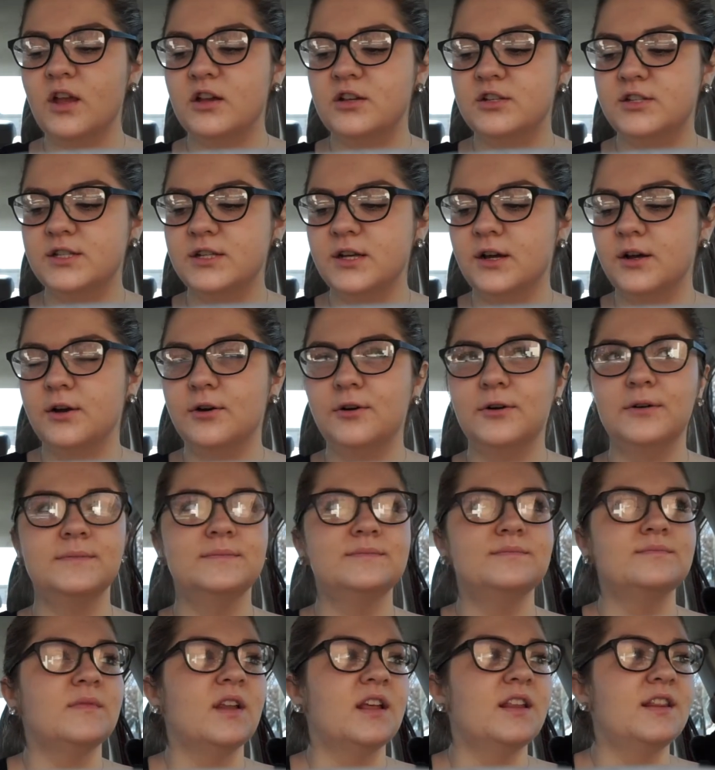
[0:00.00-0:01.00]
So
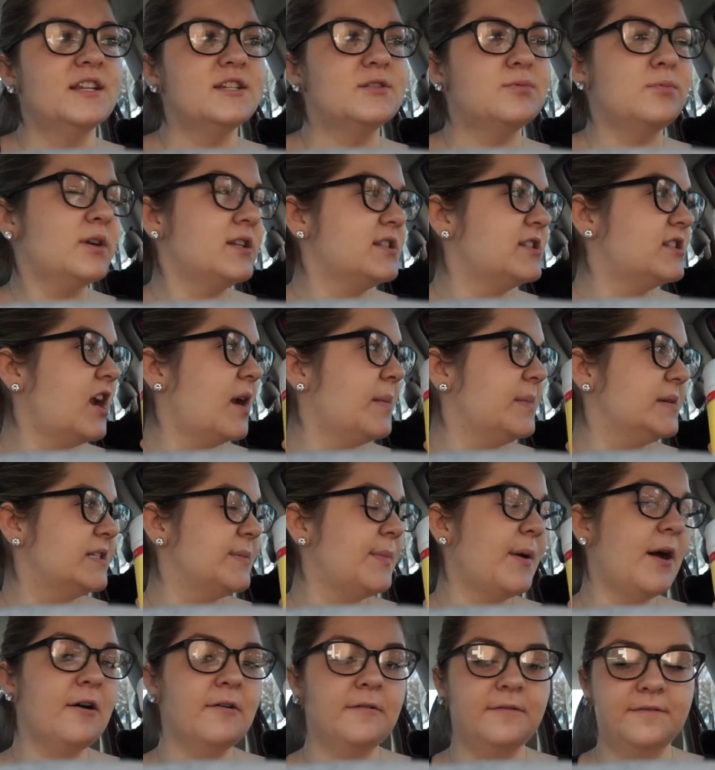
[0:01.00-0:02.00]
this one stop is
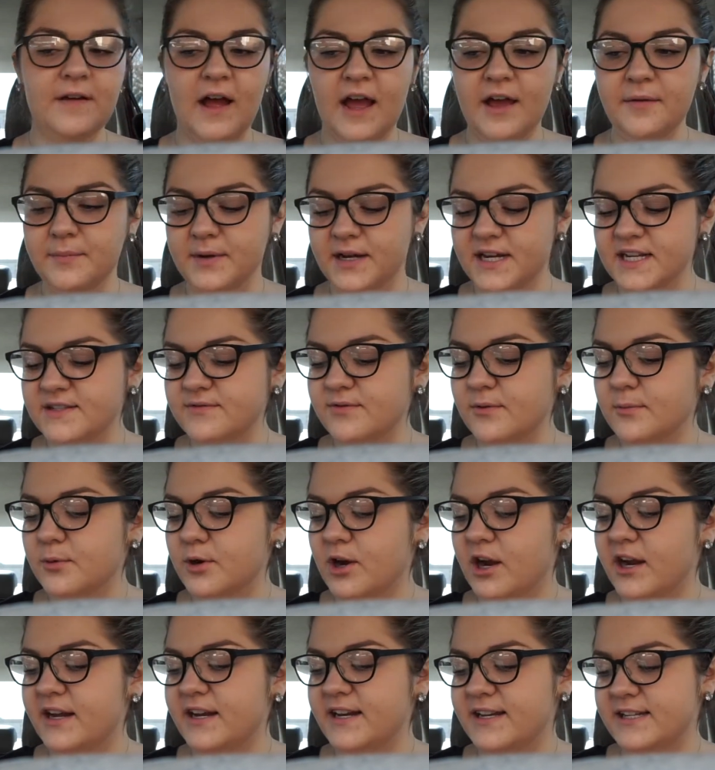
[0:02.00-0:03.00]
about five minutes from
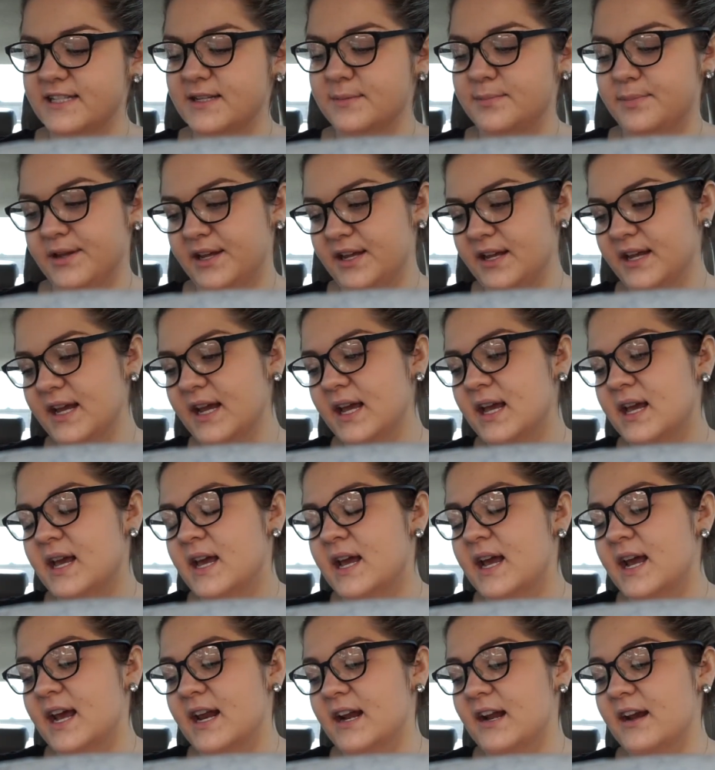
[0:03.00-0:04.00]
where I need to be,
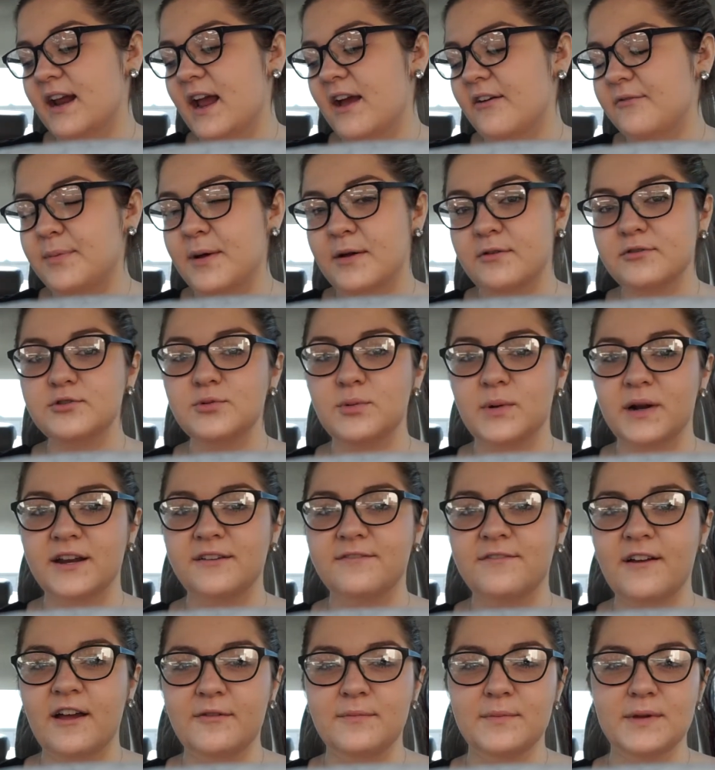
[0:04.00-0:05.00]
and I have about
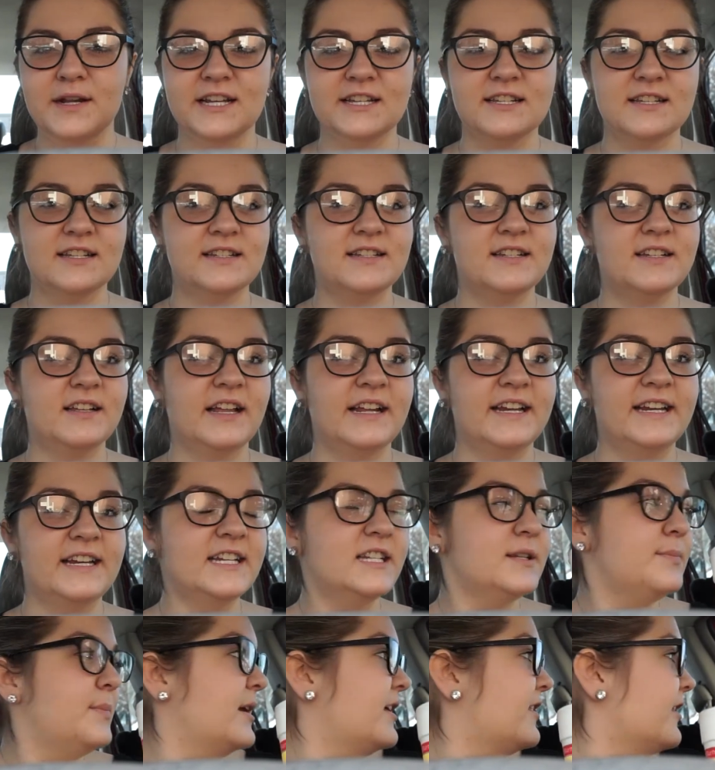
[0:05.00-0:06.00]
twenty-five minutes until I
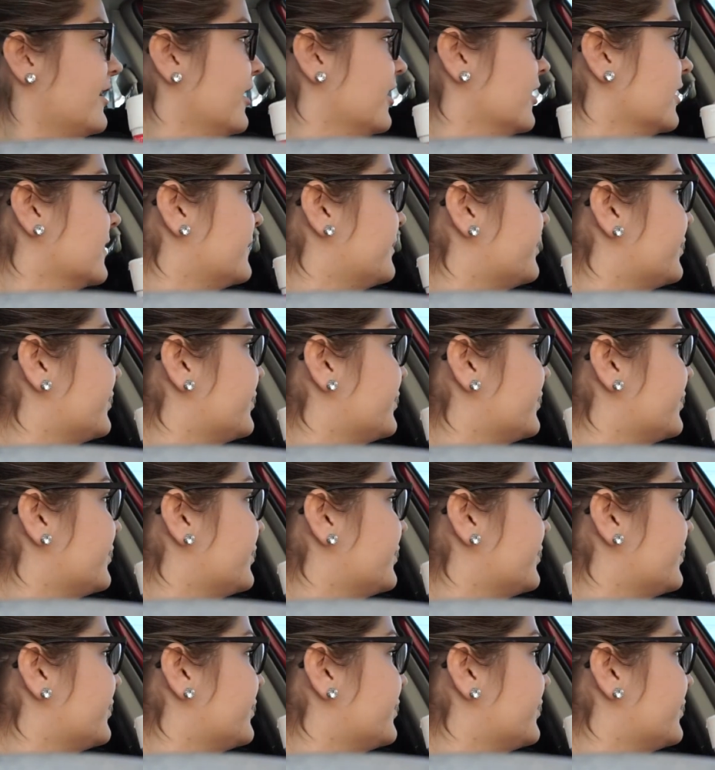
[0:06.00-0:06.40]
need to be there.